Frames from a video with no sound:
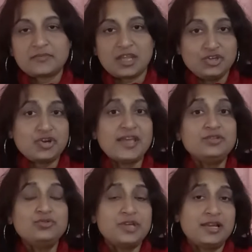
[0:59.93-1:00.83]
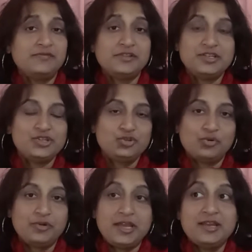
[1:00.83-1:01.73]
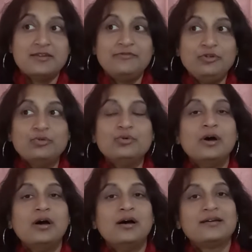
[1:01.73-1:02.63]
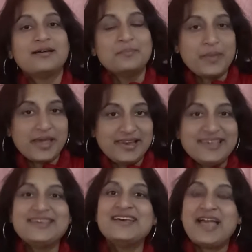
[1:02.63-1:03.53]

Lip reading: tries to deliver the story in a few compelling